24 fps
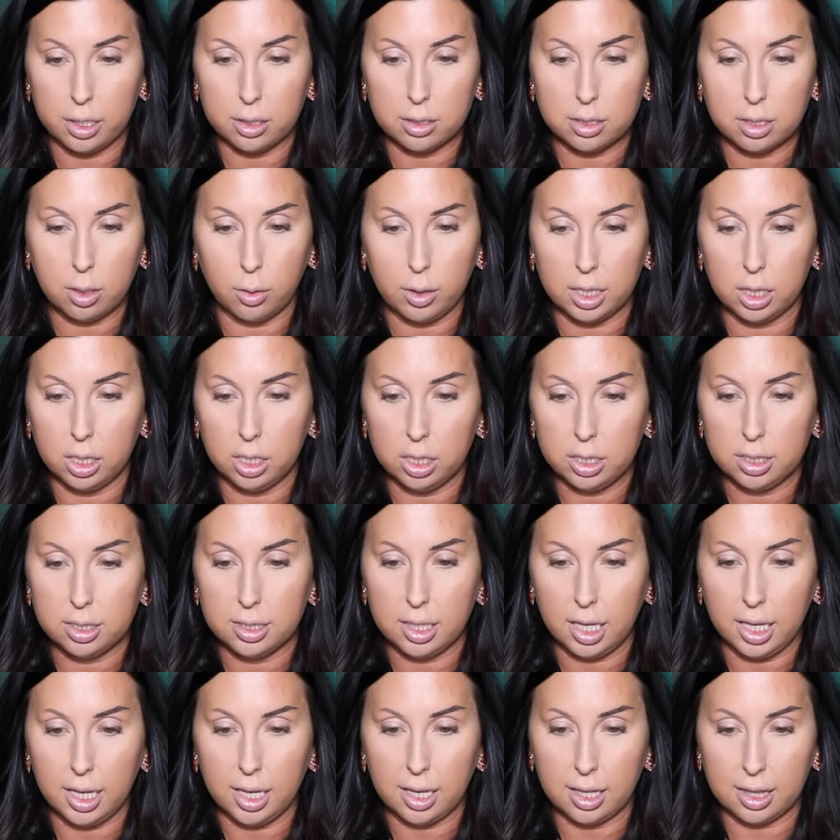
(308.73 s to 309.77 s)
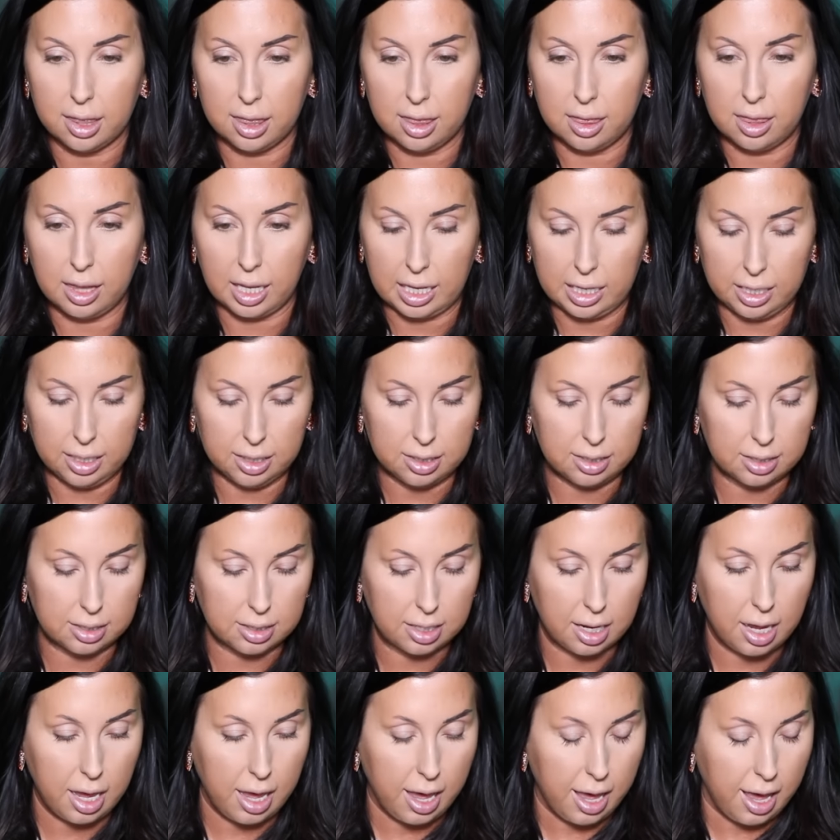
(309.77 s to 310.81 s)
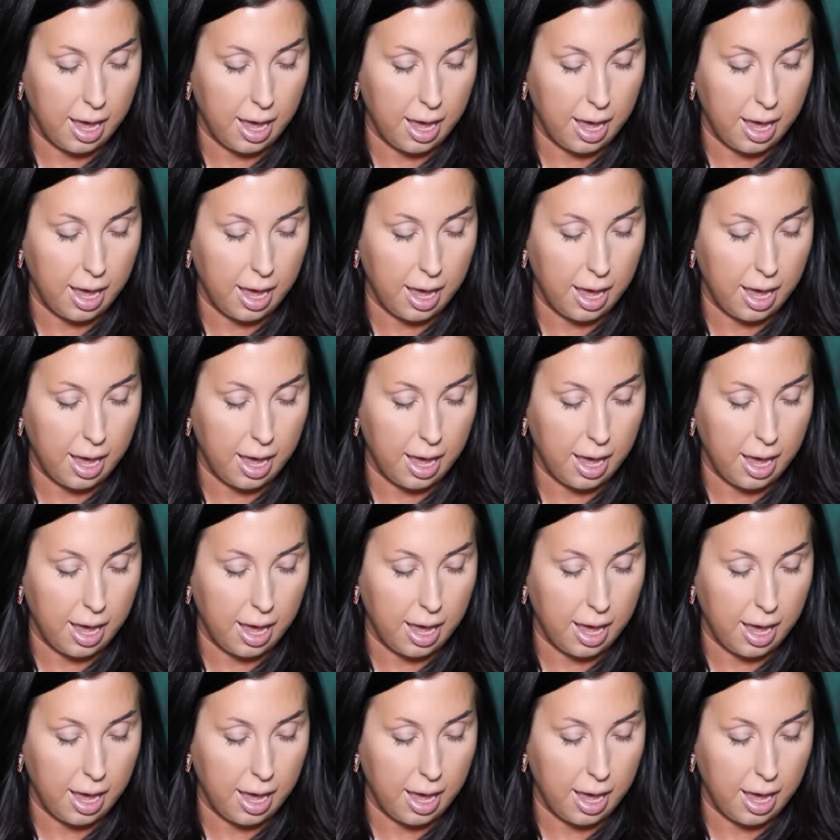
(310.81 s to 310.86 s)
So it looks like this,